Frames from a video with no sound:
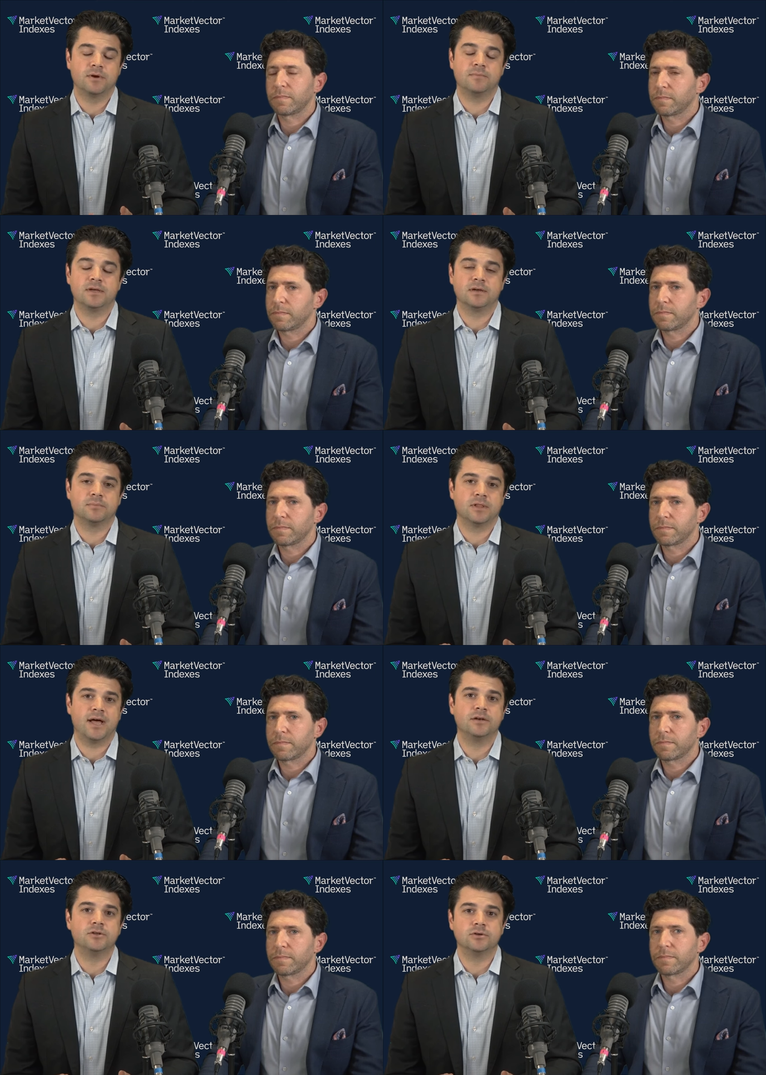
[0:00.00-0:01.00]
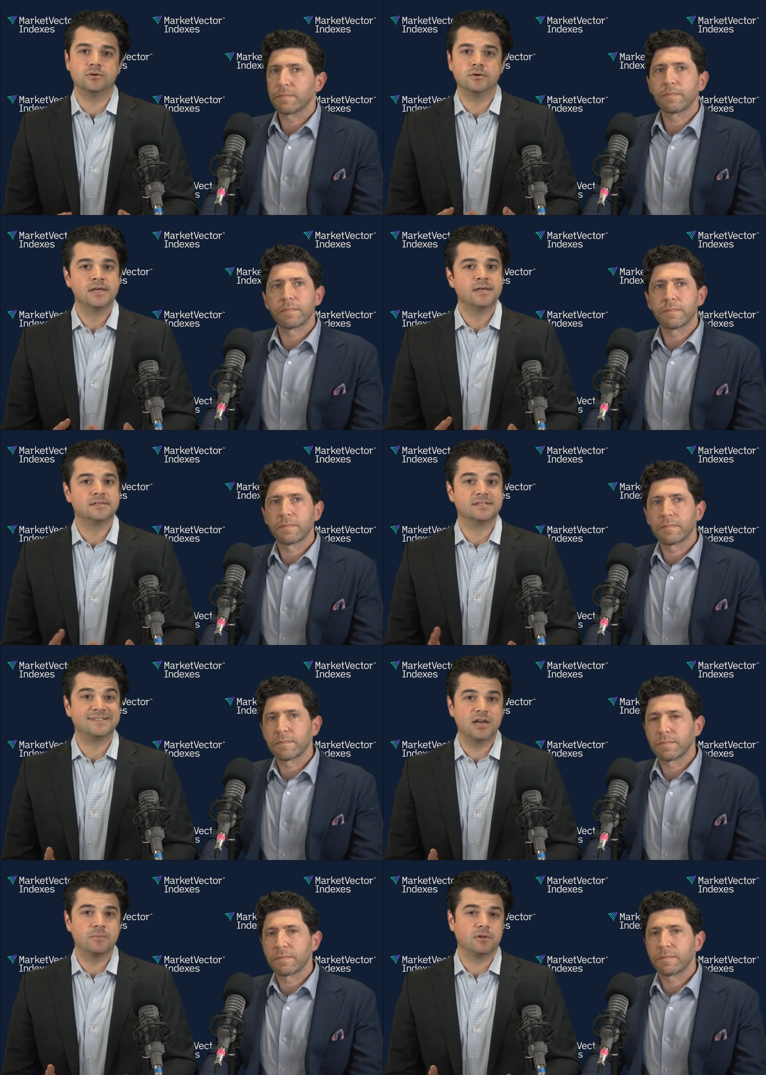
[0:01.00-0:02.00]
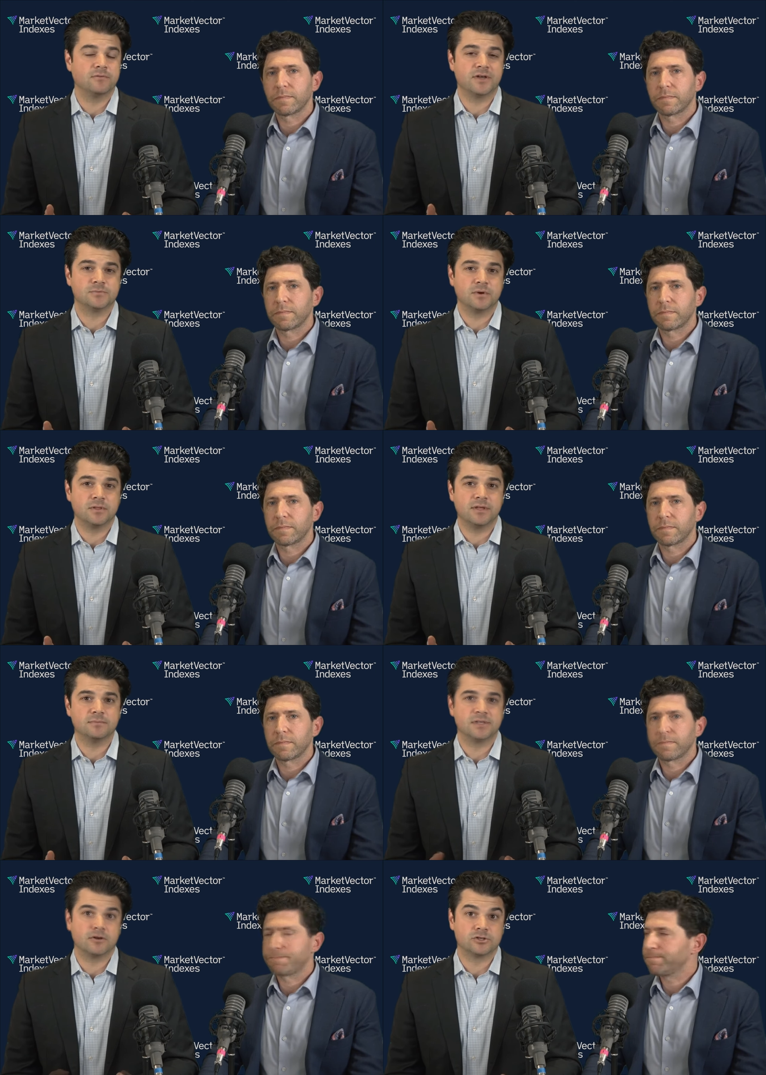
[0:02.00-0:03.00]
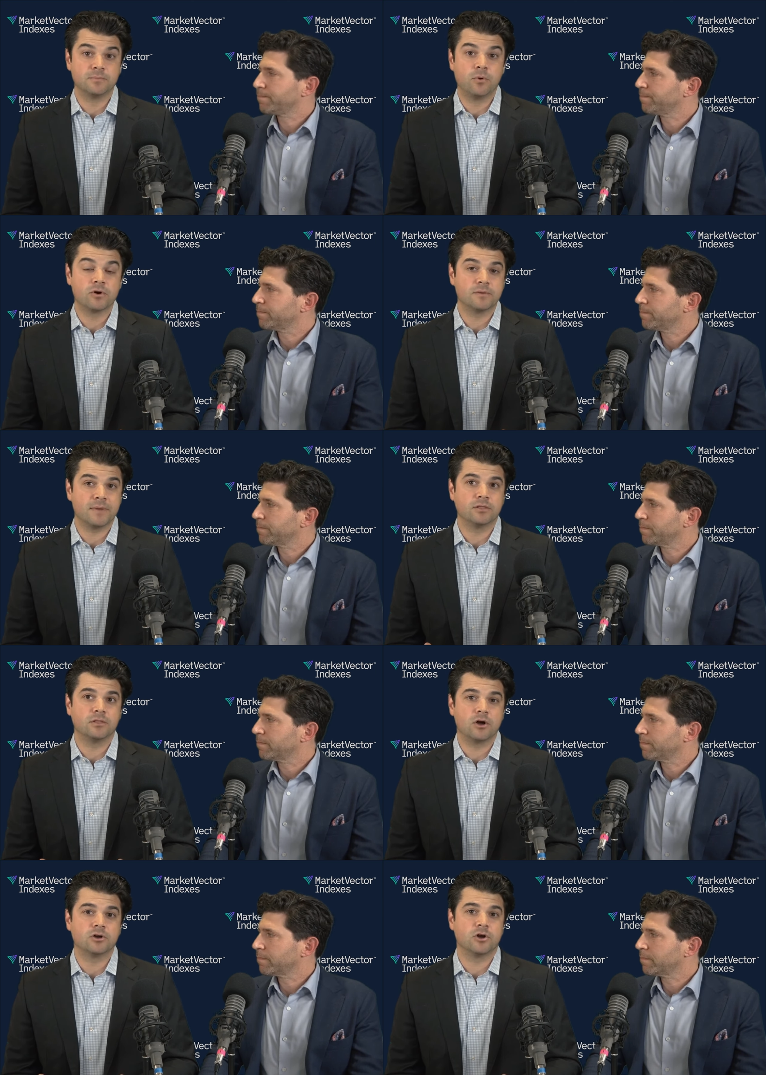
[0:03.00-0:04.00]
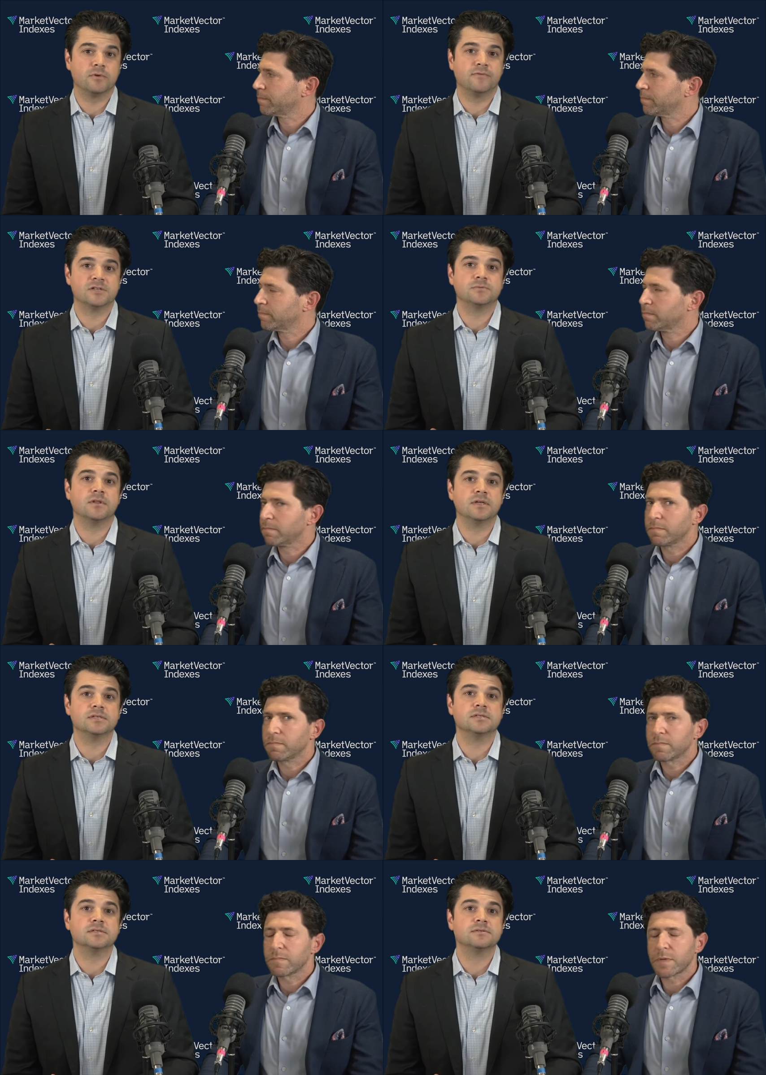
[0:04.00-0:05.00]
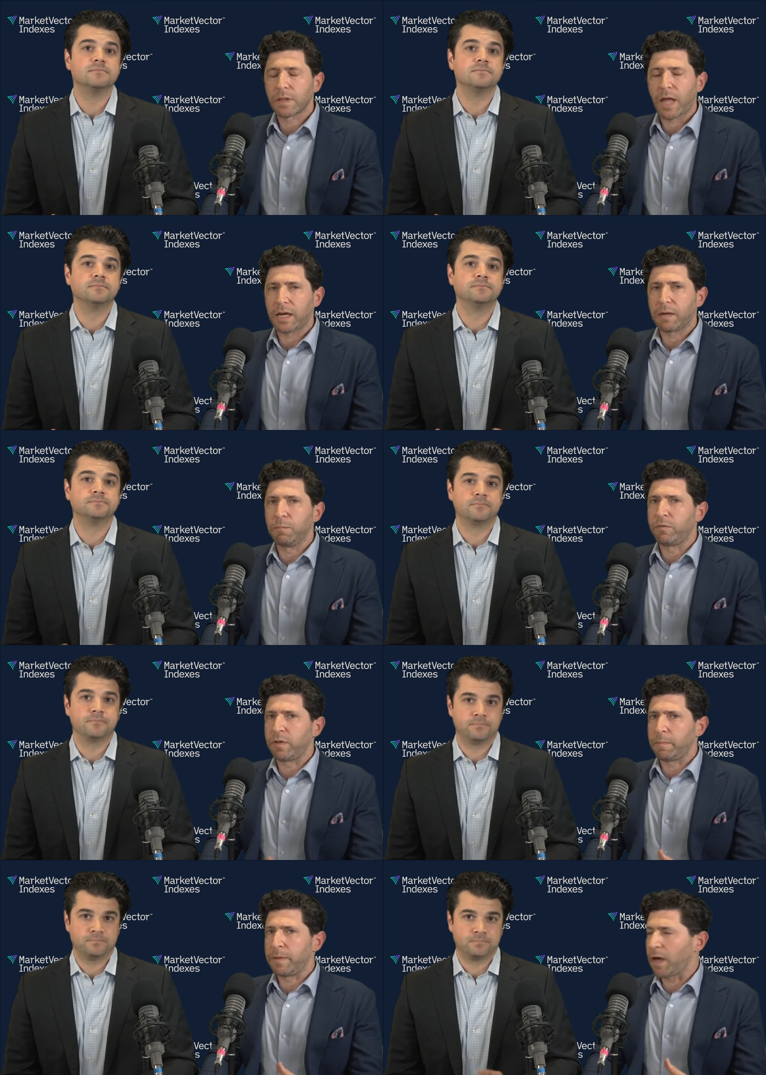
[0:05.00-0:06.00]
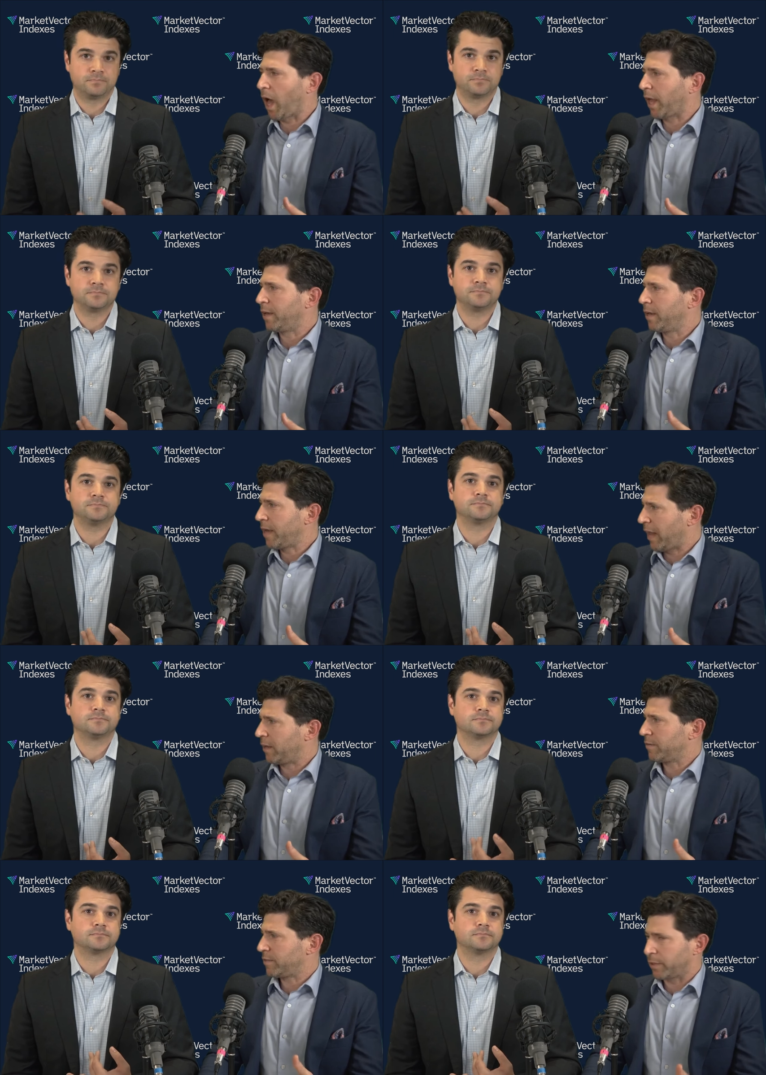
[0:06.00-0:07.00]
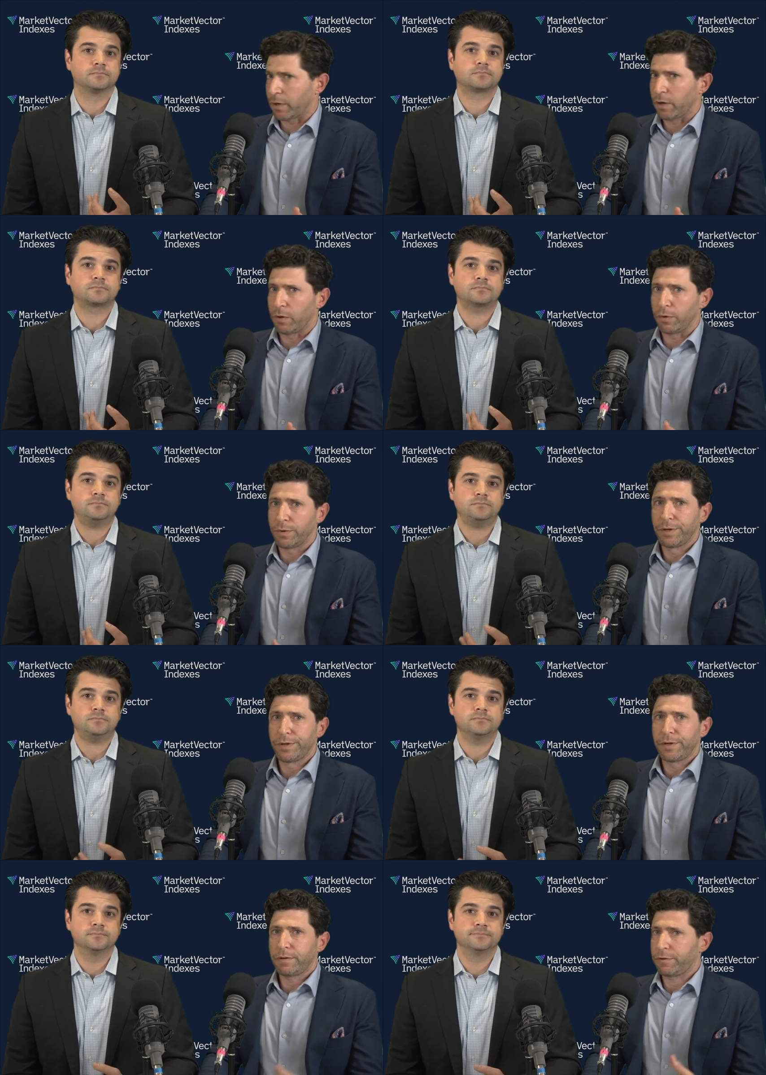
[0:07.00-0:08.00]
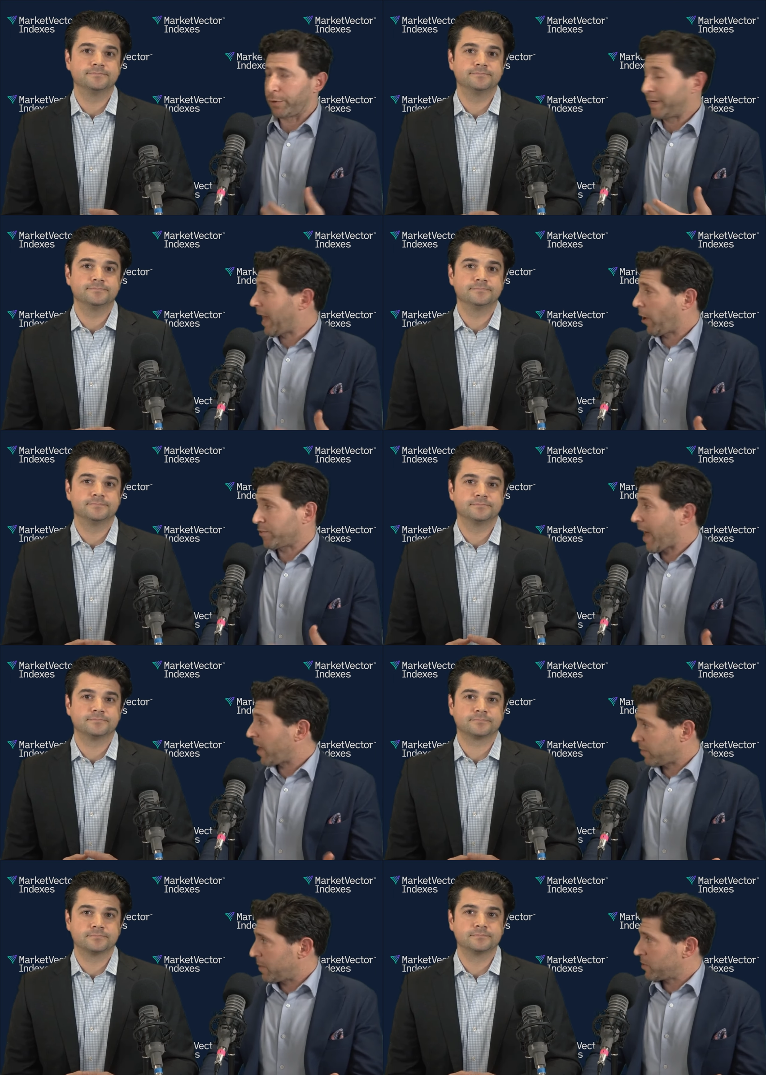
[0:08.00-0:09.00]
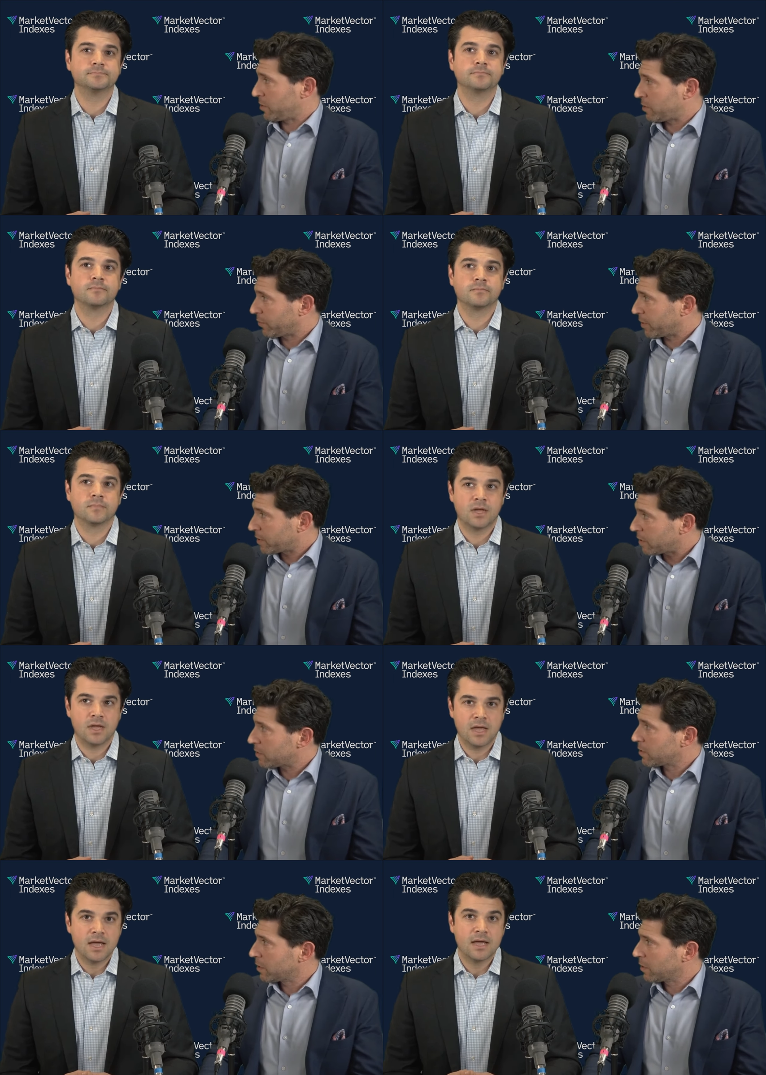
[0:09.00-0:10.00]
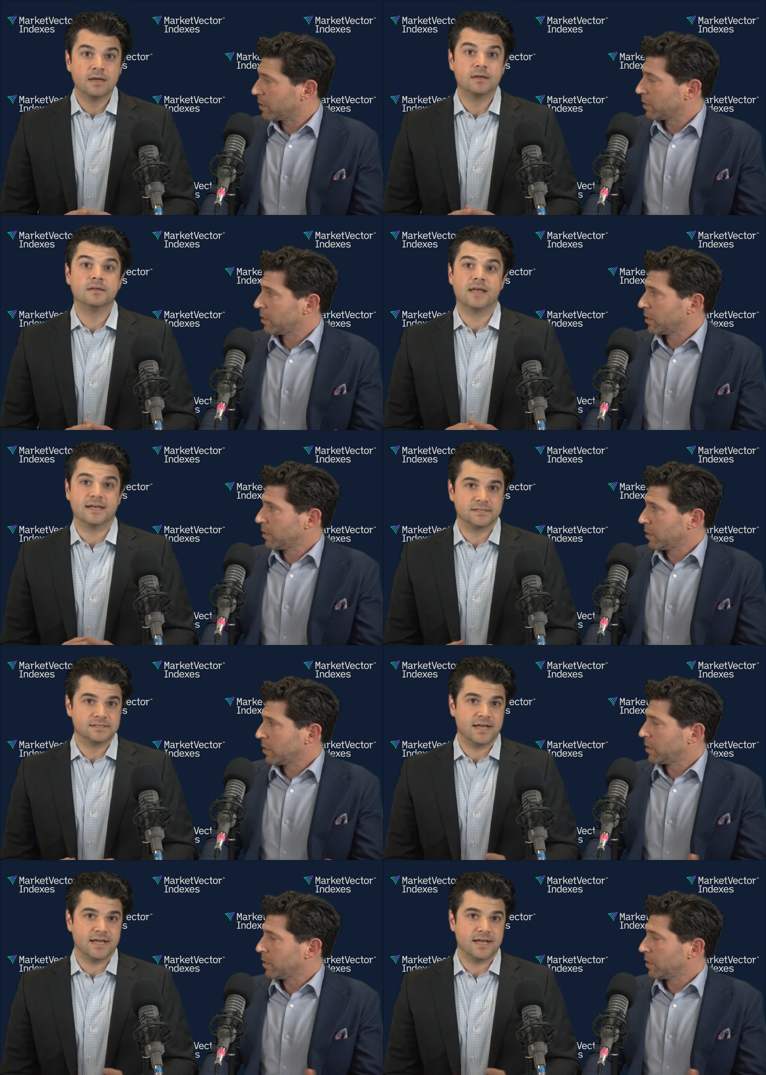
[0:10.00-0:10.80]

Speaker 1: when being applied to sustainable investment themes that are supported by long-term investment theses.
Speaker 2: Like moving beyond net zero greenhouse gas emissions, for instance.
Speaker 1: Yes,